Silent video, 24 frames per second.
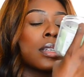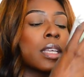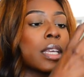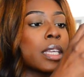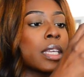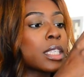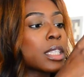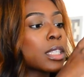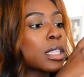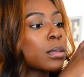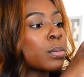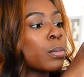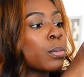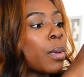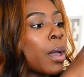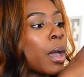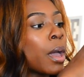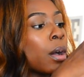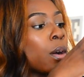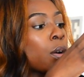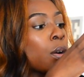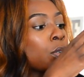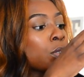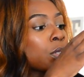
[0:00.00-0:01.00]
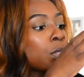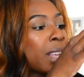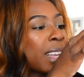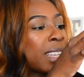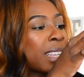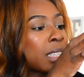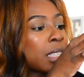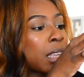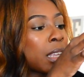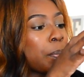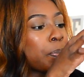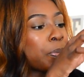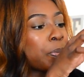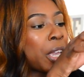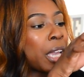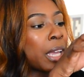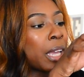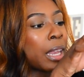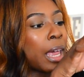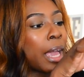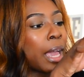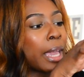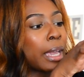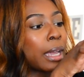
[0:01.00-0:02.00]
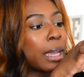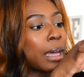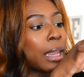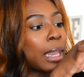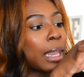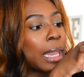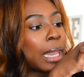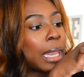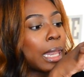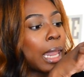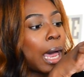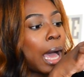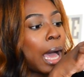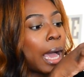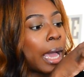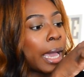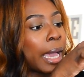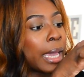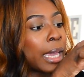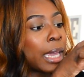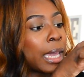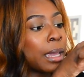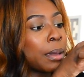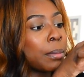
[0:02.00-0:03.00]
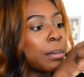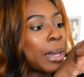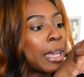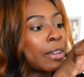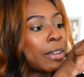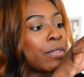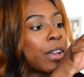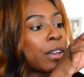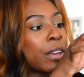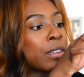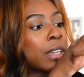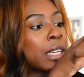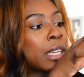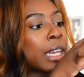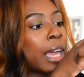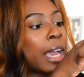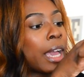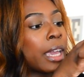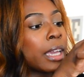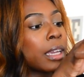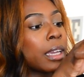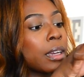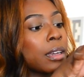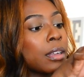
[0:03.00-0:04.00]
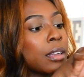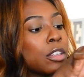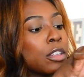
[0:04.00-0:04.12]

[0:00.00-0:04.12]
it smells like something like lime, like very like